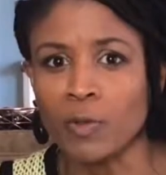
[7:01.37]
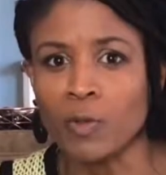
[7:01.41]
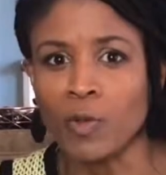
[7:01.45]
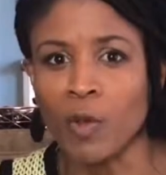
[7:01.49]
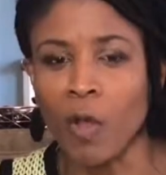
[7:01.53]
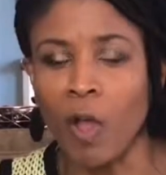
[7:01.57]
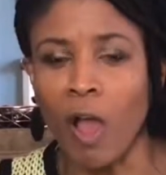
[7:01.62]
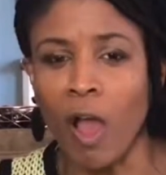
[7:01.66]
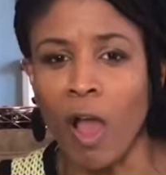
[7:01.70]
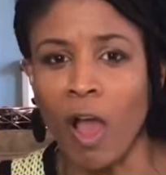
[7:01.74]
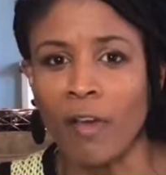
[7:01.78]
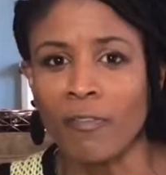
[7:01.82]
you
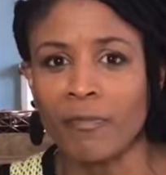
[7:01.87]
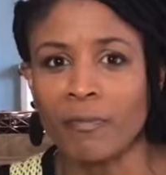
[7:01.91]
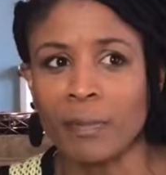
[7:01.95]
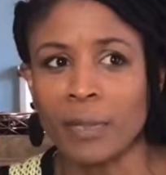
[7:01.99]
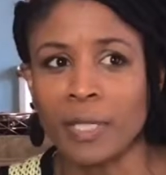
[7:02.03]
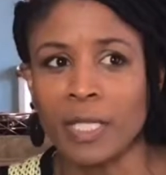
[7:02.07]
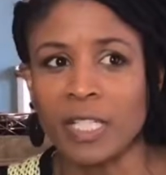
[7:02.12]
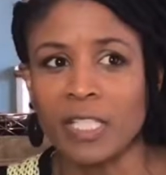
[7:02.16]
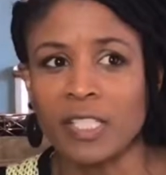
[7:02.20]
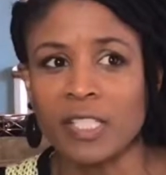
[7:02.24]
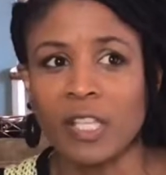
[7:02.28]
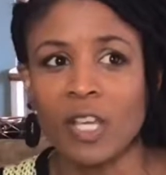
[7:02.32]
off
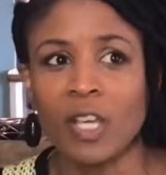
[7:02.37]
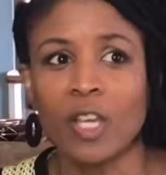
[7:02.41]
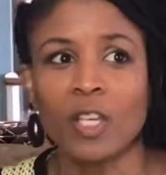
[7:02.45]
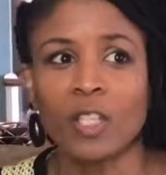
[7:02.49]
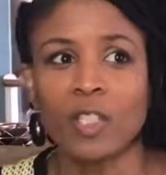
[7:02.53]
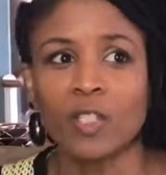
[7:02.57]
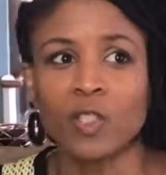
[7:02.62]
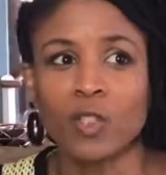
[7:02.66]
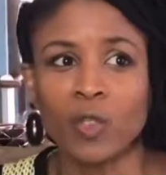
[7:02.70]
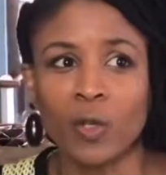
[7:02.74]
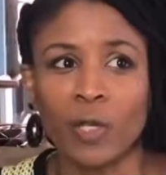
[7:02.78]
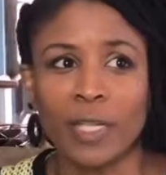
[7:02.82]
because
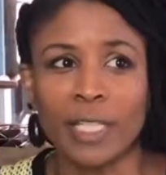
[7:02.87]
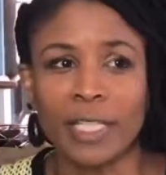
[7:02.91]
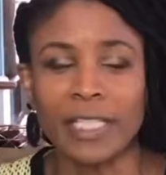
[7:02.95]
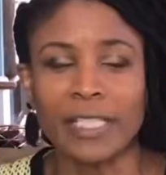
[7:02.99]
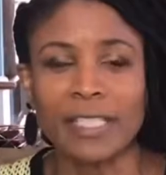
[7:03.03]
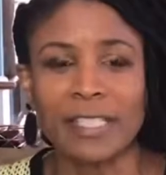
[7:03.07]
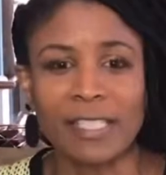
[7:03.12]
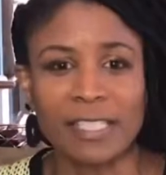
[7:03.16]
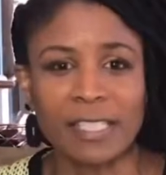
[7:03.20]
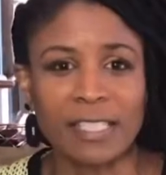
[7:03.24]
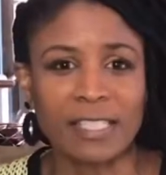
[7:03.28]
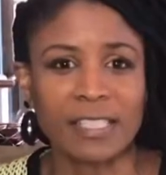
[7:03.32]
your
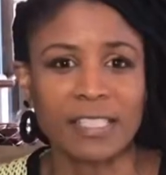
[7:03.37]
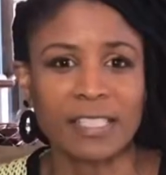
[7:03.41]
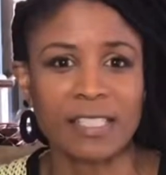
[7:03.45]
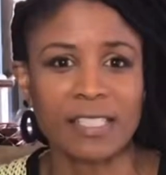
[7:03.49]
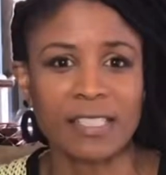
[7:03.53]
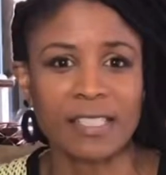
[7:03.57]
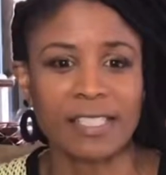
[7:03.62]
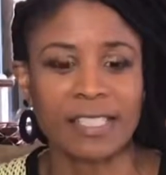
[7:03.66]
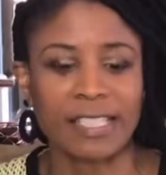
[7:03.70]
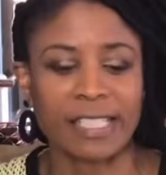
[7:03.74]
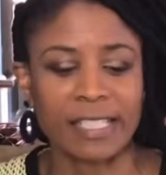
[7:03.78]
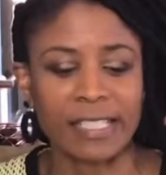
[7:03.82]

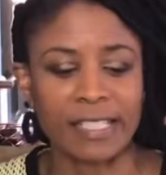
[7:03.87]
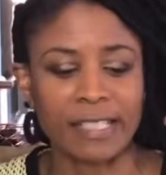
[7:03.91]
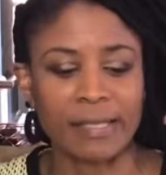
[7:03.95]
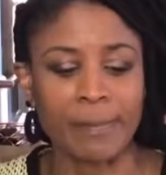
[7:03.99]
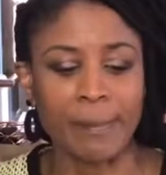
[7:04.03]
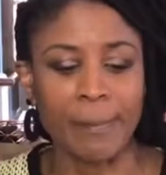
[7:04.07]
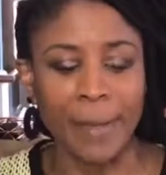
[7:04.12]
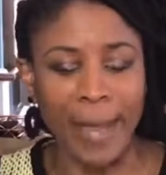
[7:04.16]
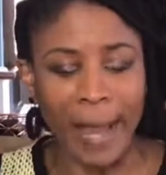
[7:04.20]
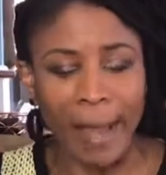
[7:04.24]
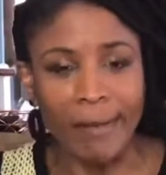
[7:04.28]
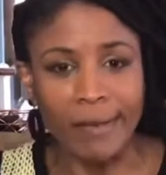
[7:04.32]
consistency is
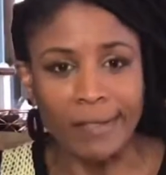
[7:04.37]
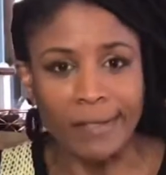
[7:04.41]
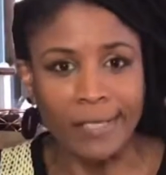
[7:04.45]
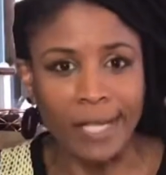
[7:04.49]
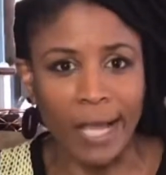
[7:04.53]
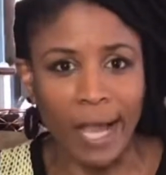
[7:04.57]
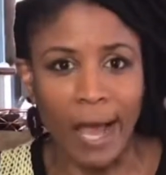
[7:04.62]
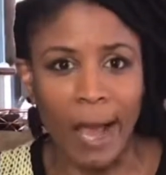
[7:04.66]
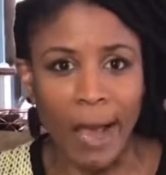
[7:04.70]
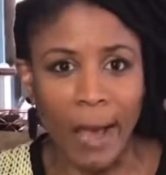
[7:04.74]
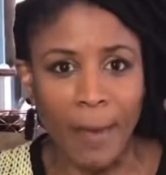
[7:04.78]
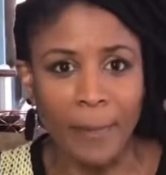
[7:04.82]
bound
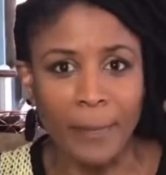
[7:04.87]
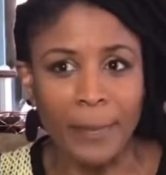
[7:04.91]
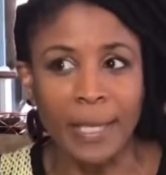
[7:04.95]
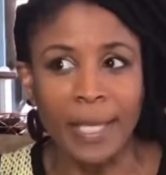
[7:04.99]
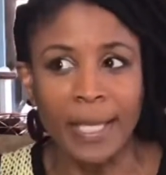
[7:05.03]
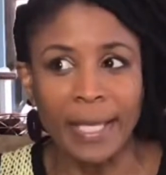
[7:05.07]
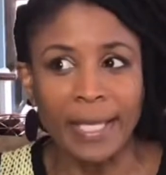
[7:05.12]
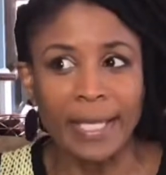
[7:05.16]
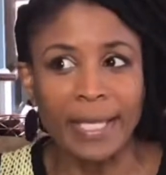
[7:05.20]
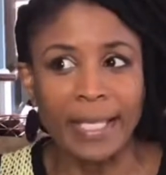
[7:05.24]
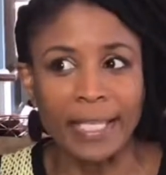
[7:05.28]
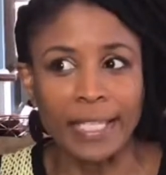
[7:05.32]
up
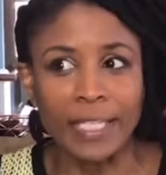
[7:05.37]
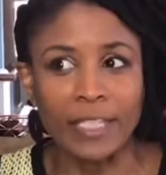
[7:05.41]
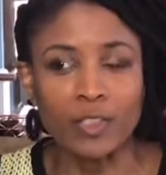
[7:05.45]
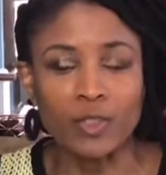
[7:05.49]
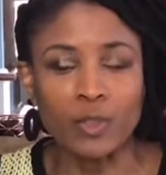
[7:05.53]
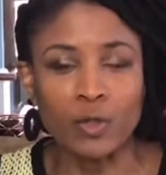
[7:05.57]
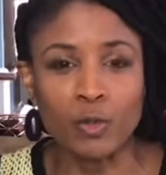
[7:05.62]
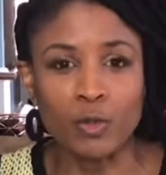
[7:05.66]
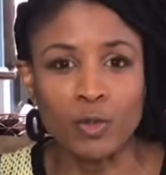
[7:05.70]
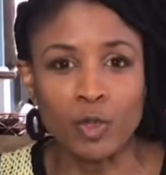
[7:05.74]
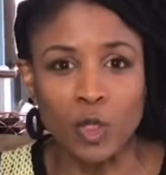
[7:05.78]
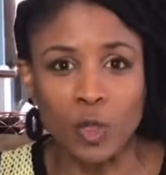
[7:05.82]

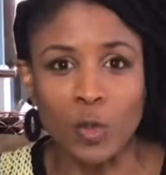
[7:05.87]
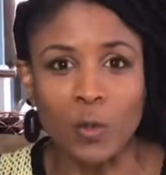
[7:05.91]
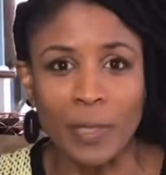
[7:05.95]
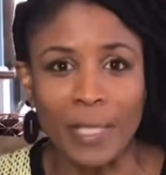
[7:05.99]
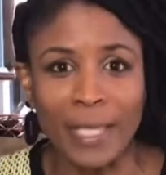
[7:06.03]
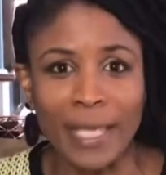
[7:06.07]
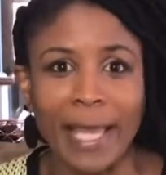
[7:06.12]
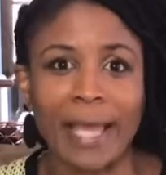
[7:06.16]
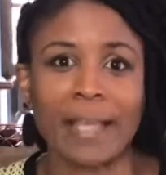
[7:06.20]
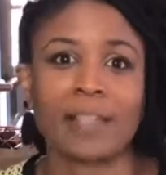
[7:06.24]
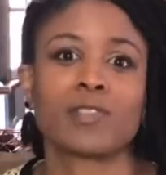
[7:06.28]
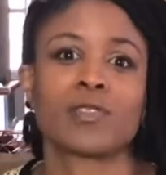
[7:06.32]
into
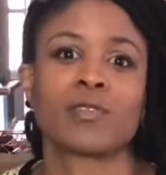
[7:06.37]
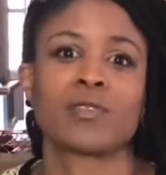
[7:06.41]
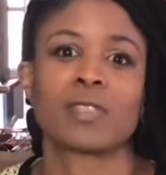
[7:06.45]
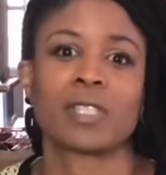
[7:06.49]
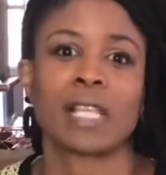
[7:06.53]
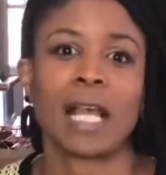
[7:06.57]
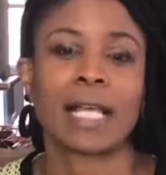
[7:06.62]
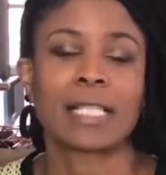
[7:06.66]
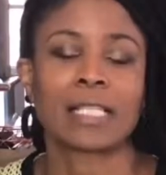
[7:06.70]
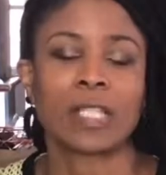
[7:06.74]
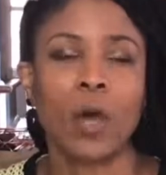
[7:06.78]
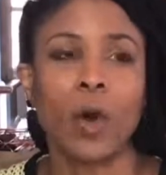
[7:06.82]
doing
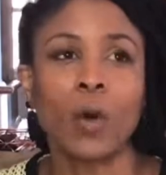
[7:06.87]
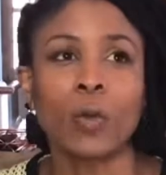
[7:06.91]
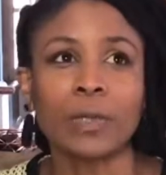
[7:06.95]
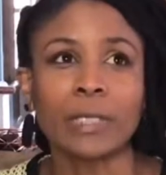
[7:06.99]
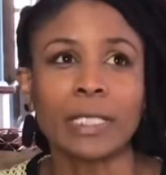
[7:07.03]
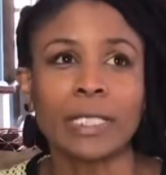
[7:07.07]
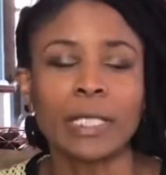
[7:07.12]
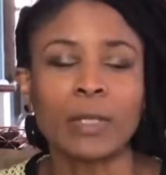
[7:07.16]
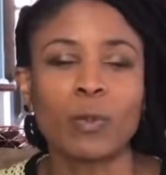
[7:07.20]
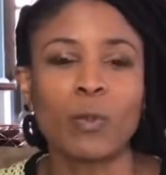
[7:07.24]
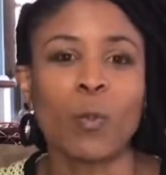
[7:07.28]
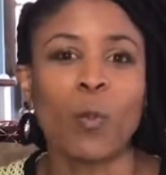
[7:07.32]
exercise
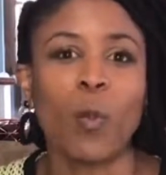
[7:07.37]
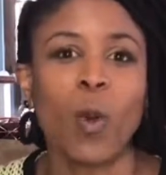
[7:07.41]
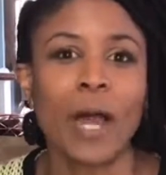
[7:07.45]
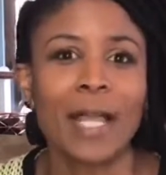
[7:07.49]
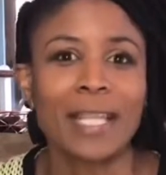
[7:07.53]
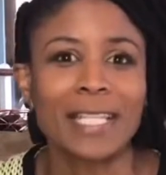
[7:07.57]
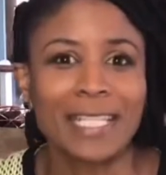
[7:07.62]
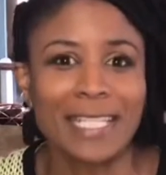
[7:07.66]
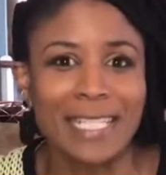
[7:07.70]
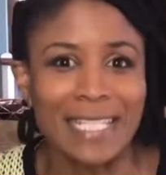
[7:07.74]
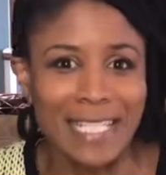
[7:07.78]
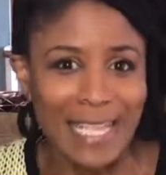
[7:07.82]
only
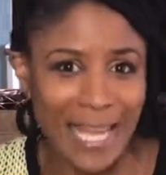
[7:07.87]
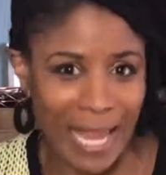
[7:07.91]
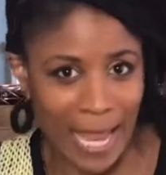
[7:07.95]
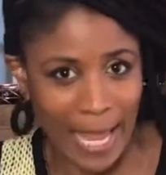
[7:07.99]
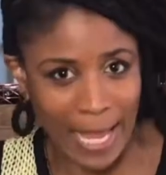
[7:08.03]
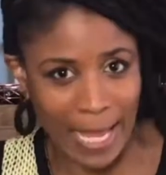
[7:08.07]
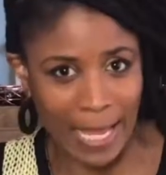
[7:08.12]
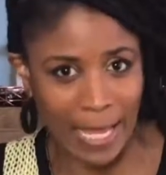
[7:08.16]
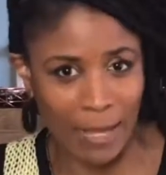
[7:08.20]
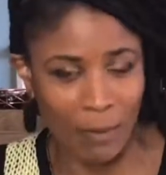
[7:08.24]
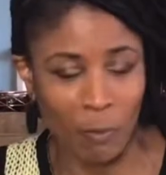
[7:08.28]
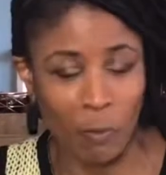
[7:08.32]
one
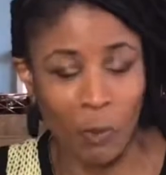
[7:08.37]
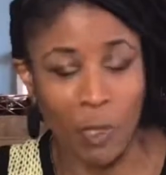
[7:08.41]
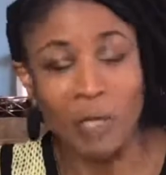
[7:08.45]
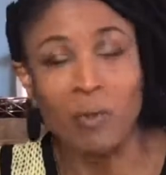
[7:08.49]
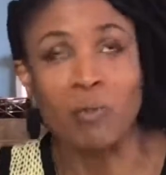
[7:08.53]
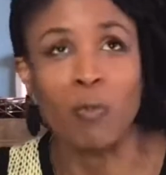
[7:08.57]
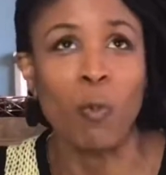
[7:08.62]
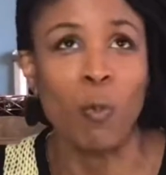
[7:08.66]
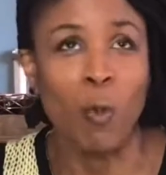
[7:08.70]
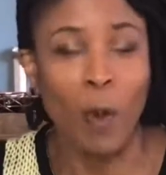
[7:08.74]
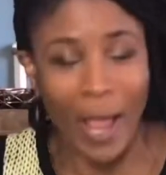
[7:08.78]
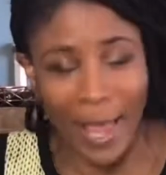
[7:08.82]
day,
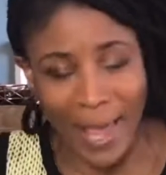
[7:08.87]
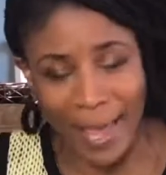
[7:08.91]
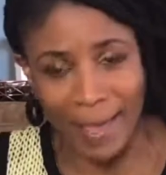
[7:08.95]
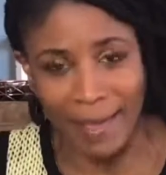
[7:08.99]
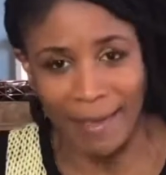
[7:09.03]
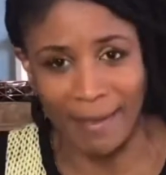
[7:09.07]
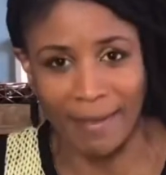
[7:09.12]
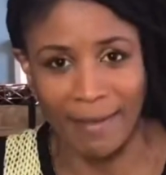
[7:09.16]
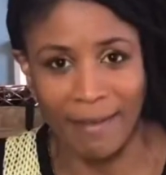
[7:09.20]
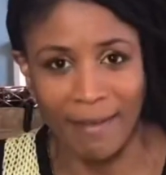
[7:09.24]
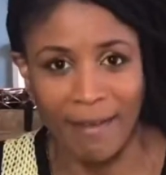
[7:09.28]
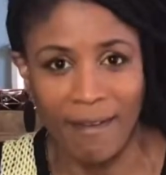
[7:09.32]
one
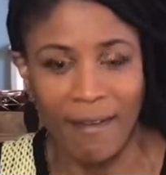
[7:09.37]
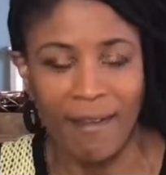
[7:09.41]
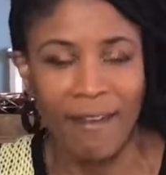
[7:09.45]
way.